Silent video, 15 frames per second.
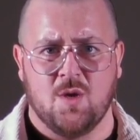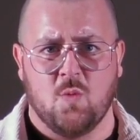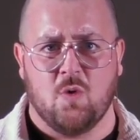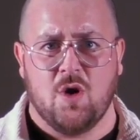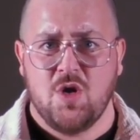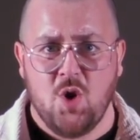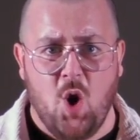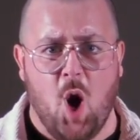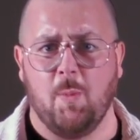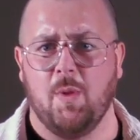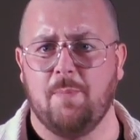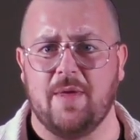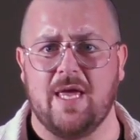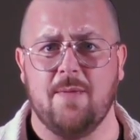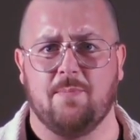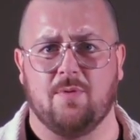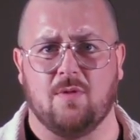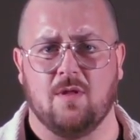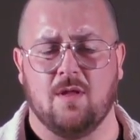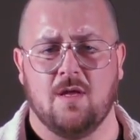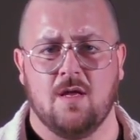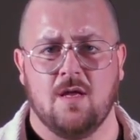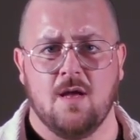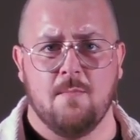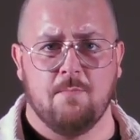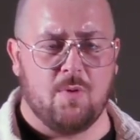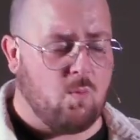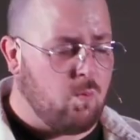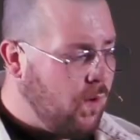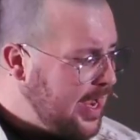We're normal people.
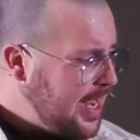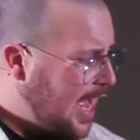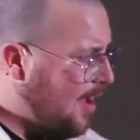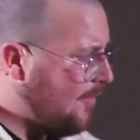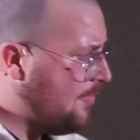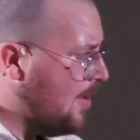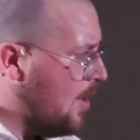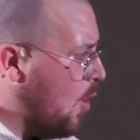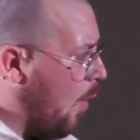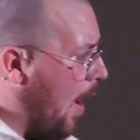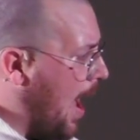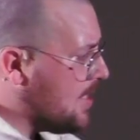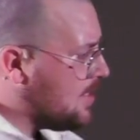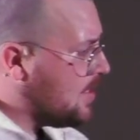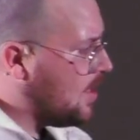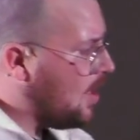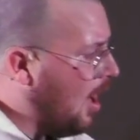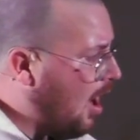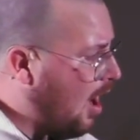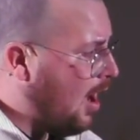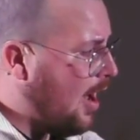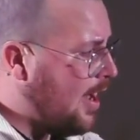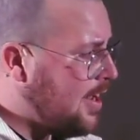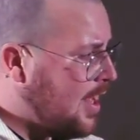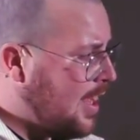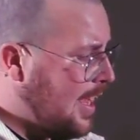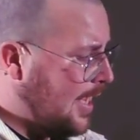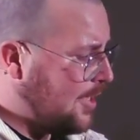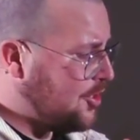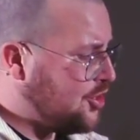But why has God
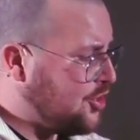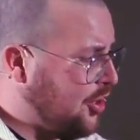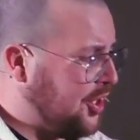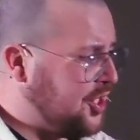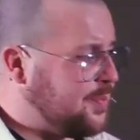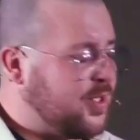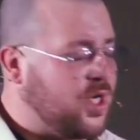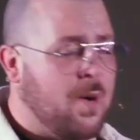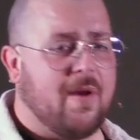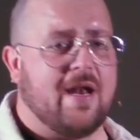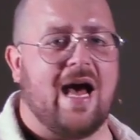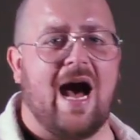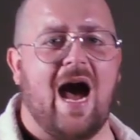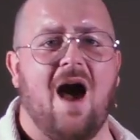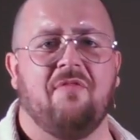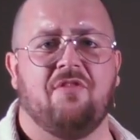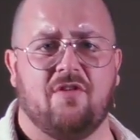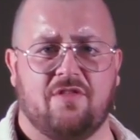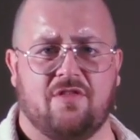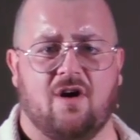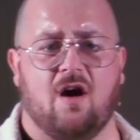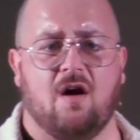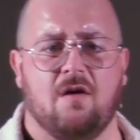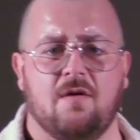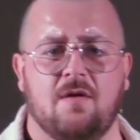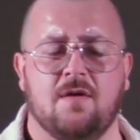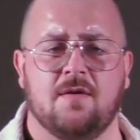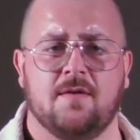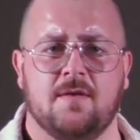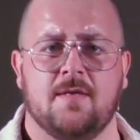and church become an afterthought?
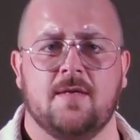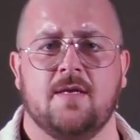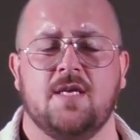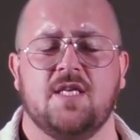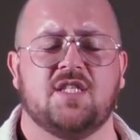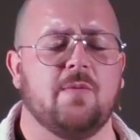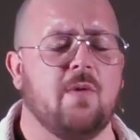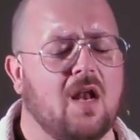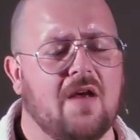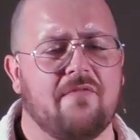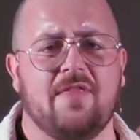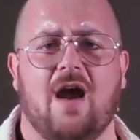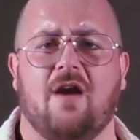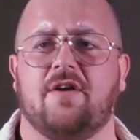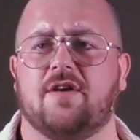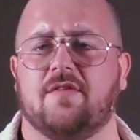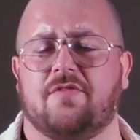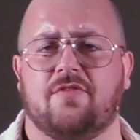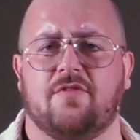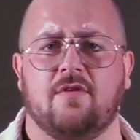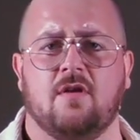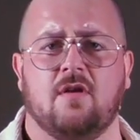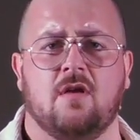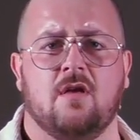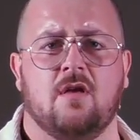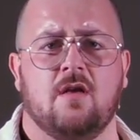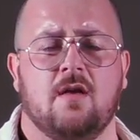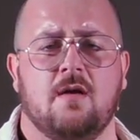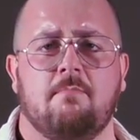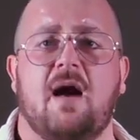See, we all have narratives.
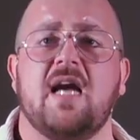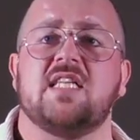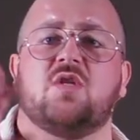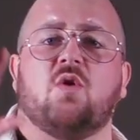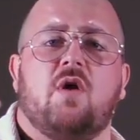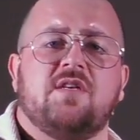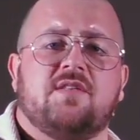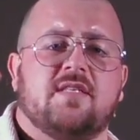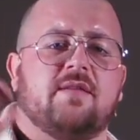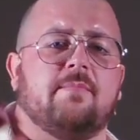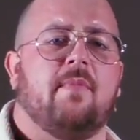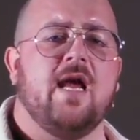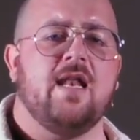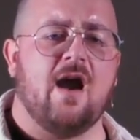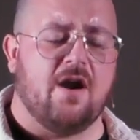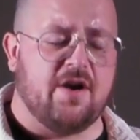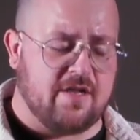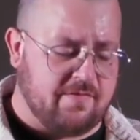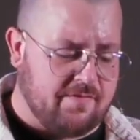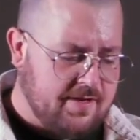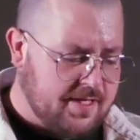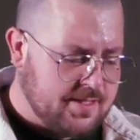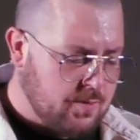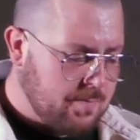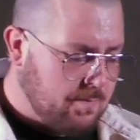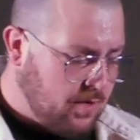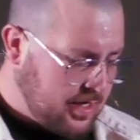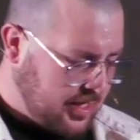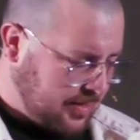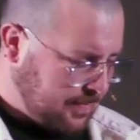My story is this. My narrative is with
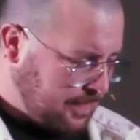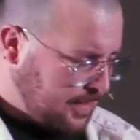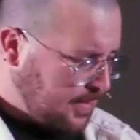money.